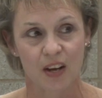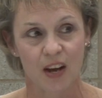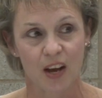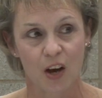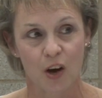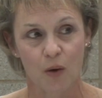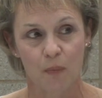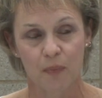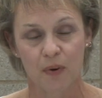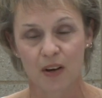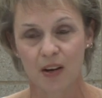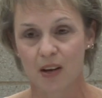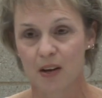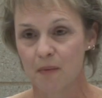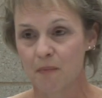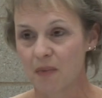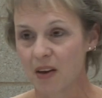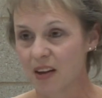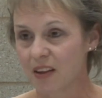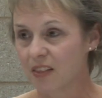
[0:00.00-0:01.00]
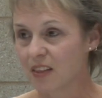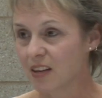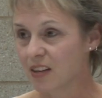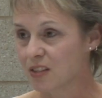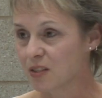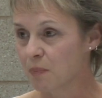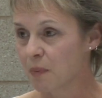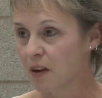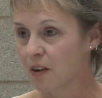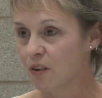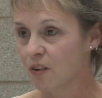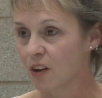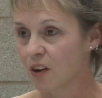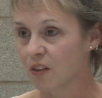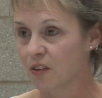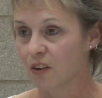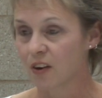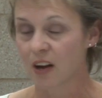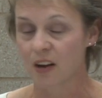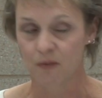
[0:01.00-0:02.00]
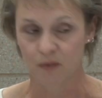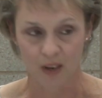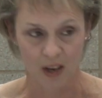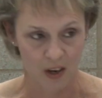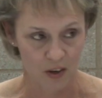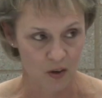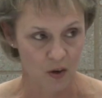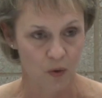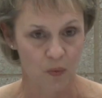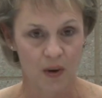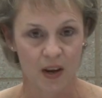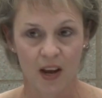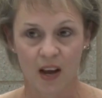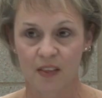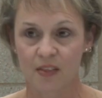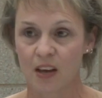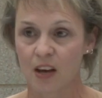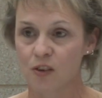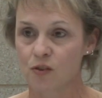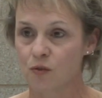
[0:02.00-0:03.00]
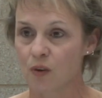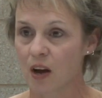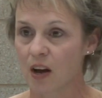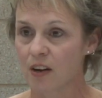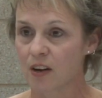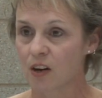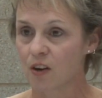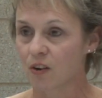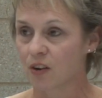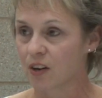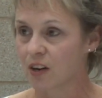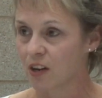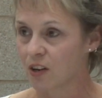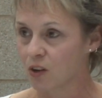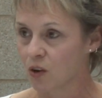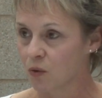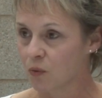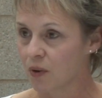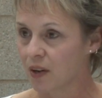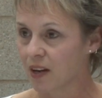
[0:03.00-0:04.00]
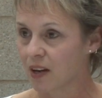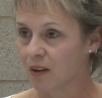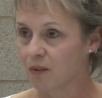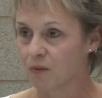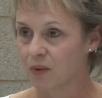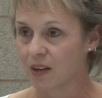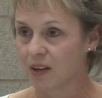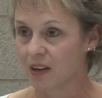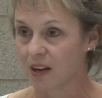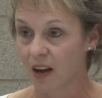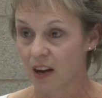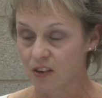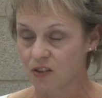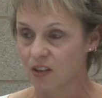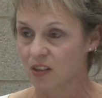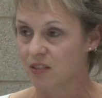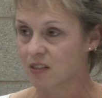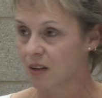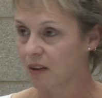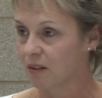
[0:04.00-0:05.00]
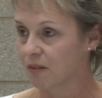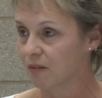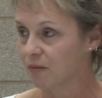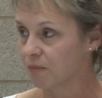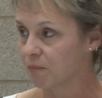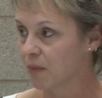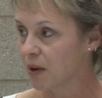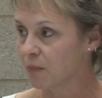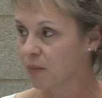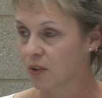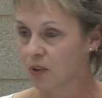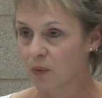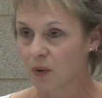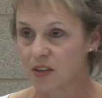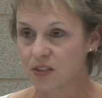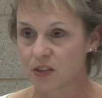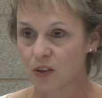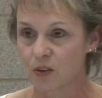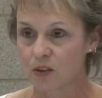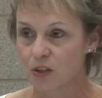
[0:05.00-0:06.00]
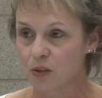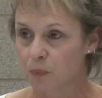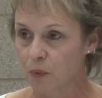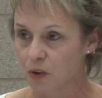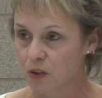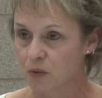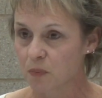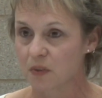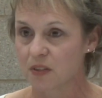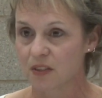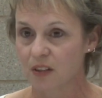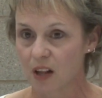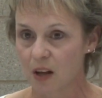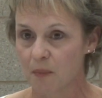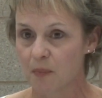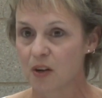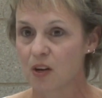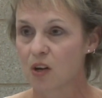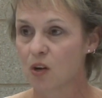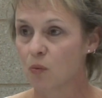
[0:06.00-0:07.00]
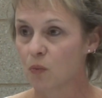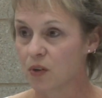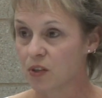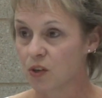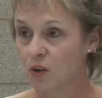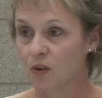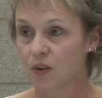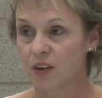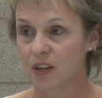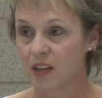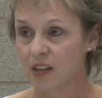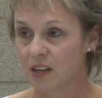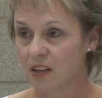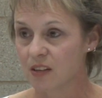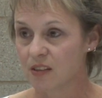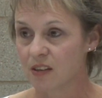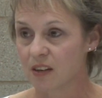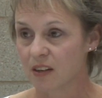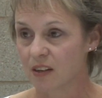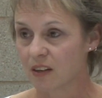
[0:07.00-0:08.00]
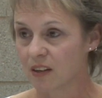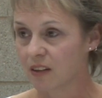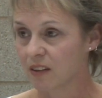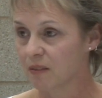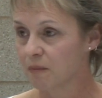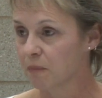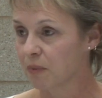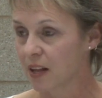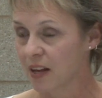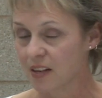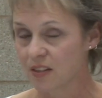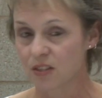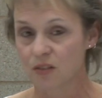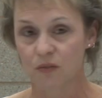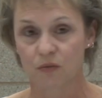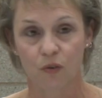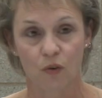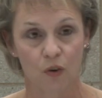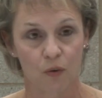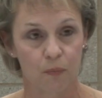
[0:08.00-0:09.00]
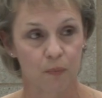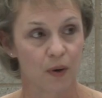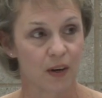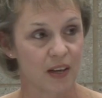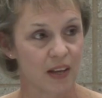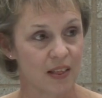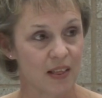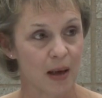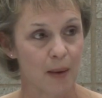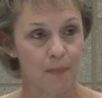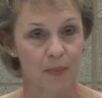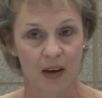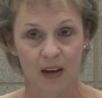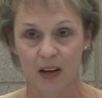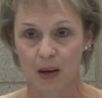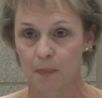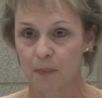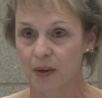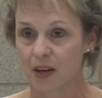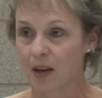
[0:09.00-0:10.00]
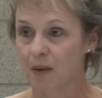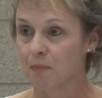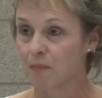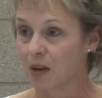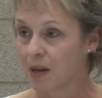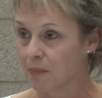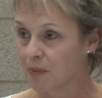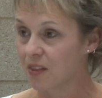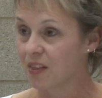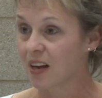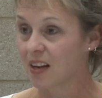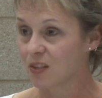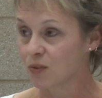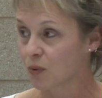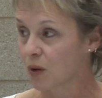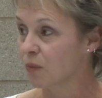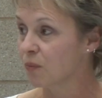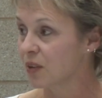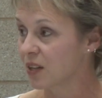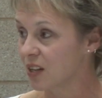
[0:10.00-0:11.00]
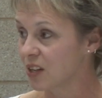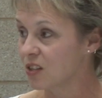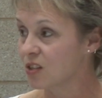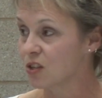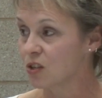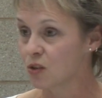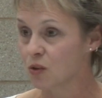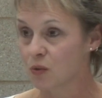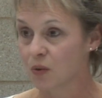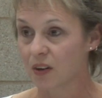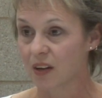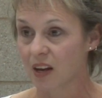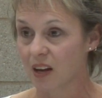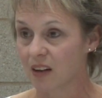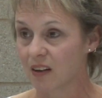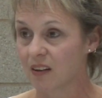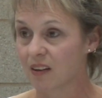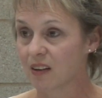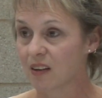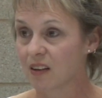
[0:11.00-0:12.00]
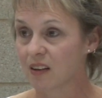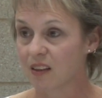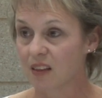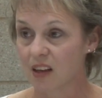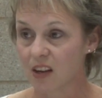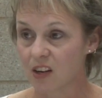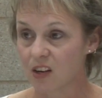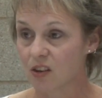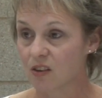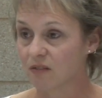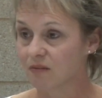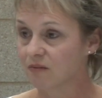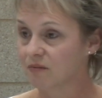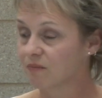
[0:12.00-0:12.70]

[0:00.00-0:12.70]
to help make things better down there. And I know we had that drawdown, and I know we actually, as a member of the Rice Area Sportsman's Club, we donated plants for bringing that back up again. Maybe that's what we need to do again. Thank you.